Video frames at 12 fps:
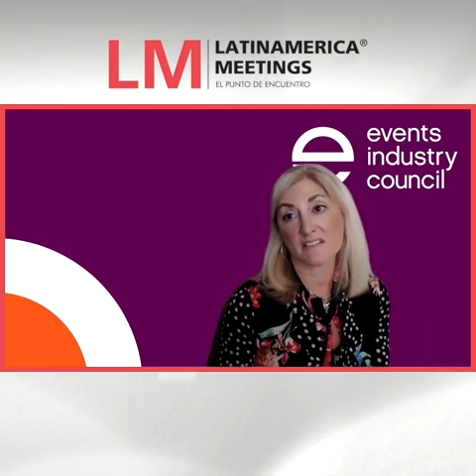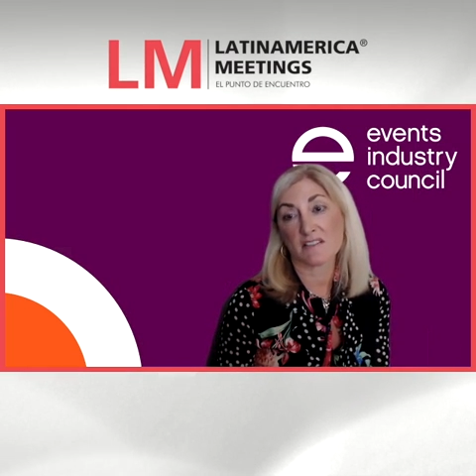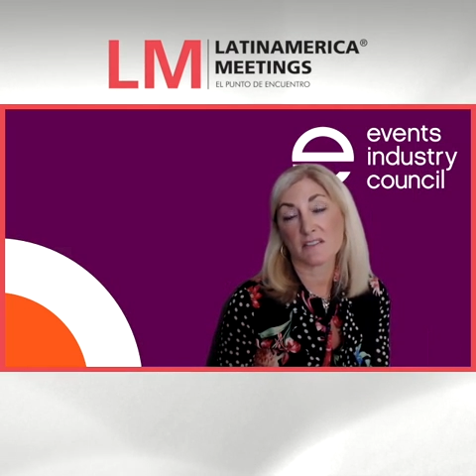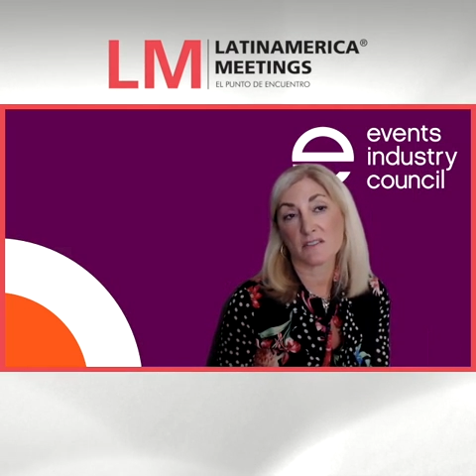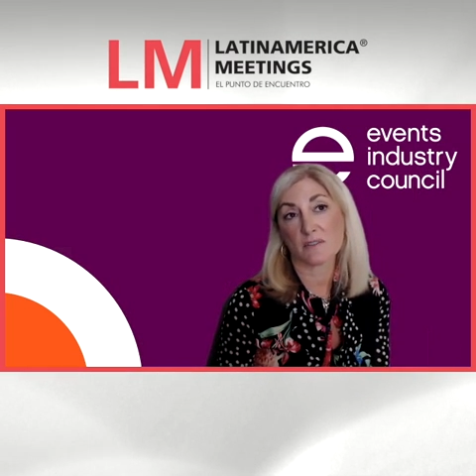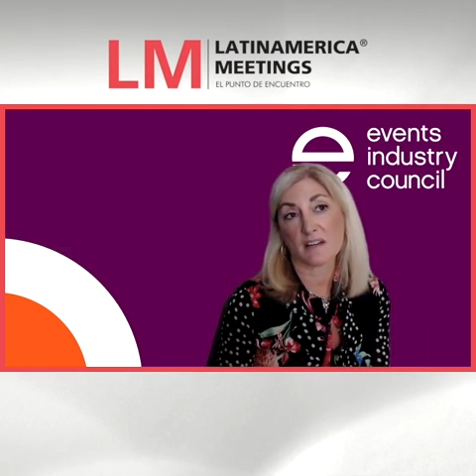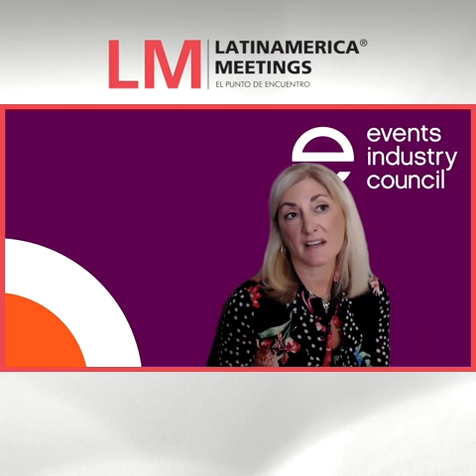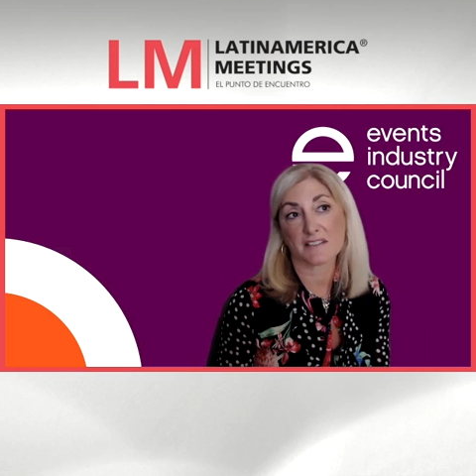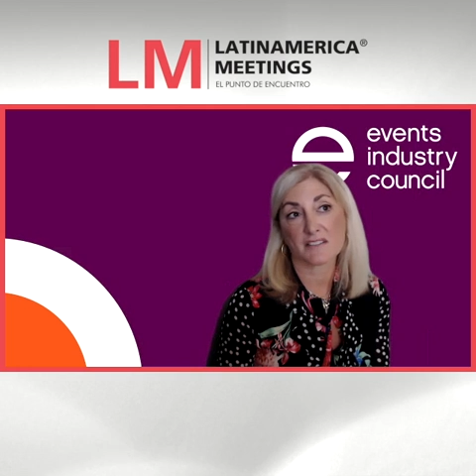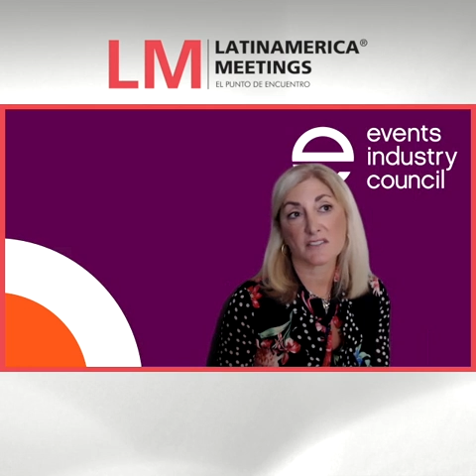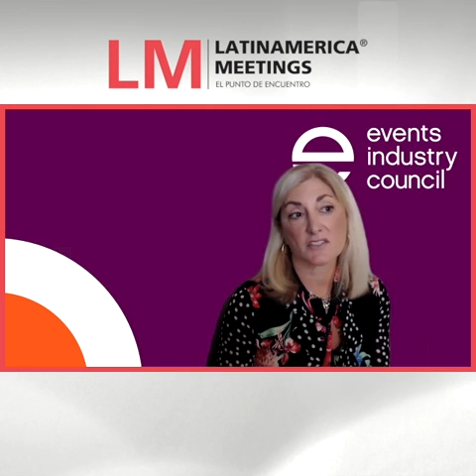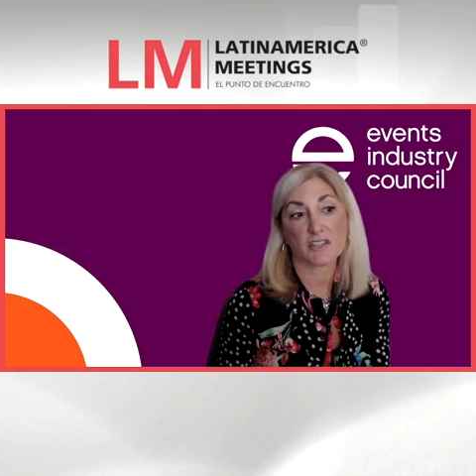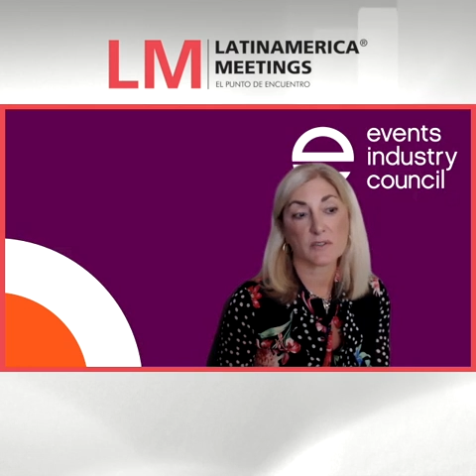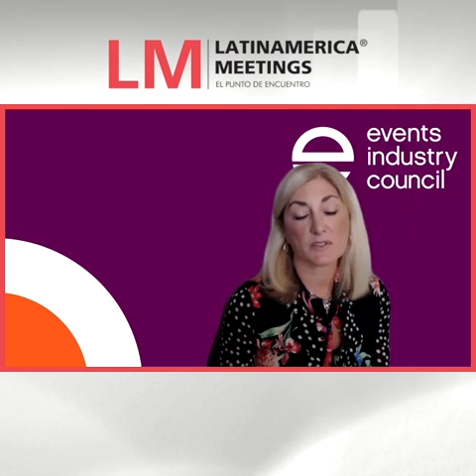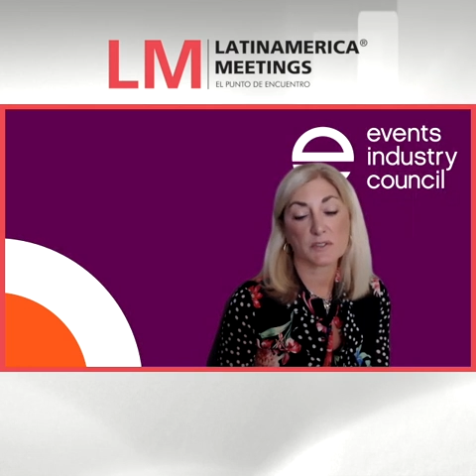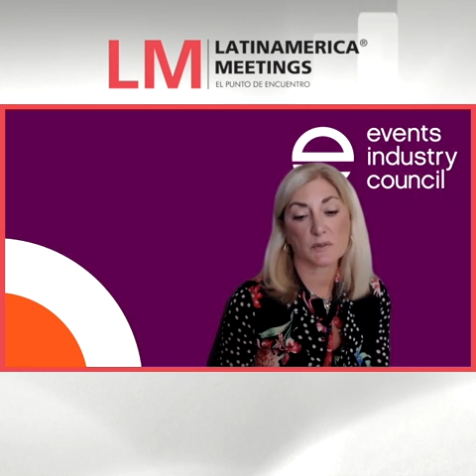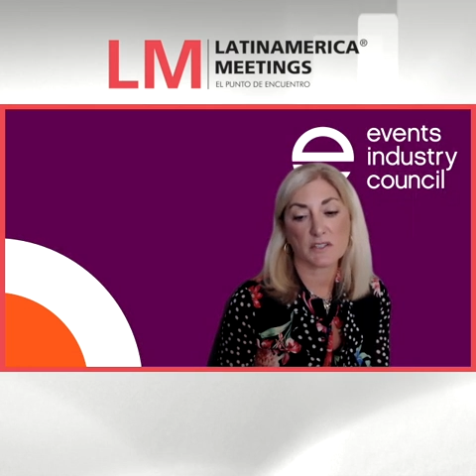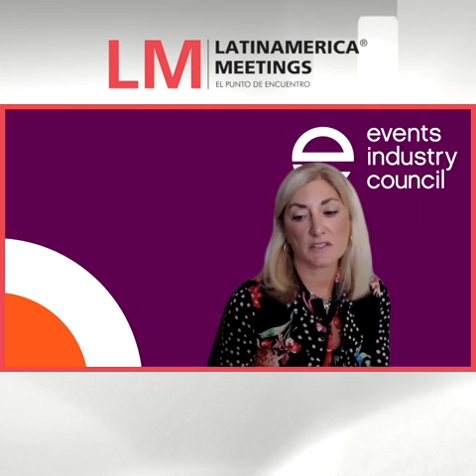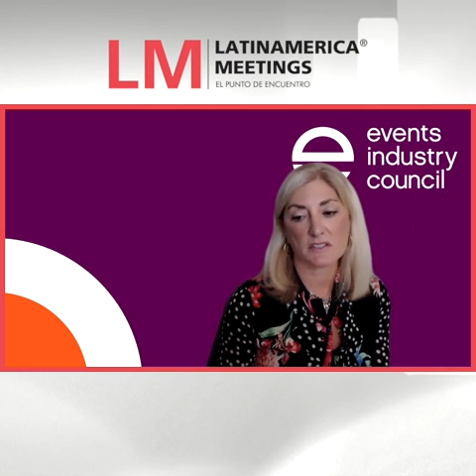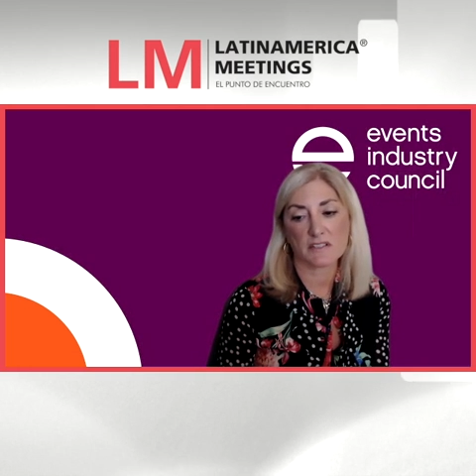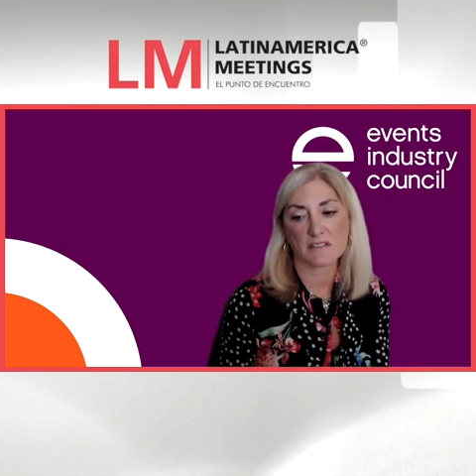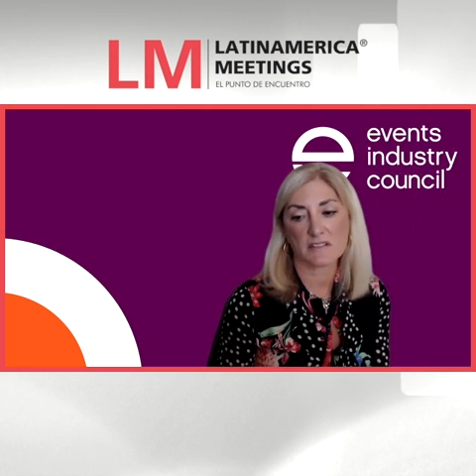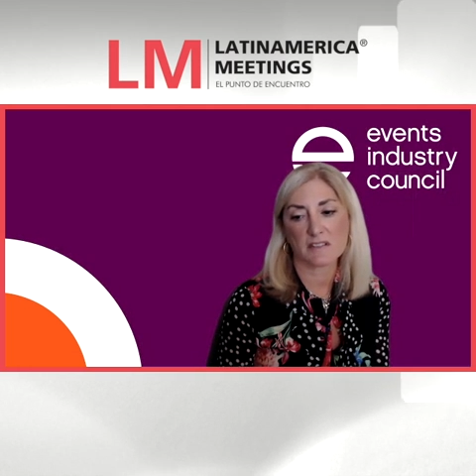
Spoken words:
to ask generous questions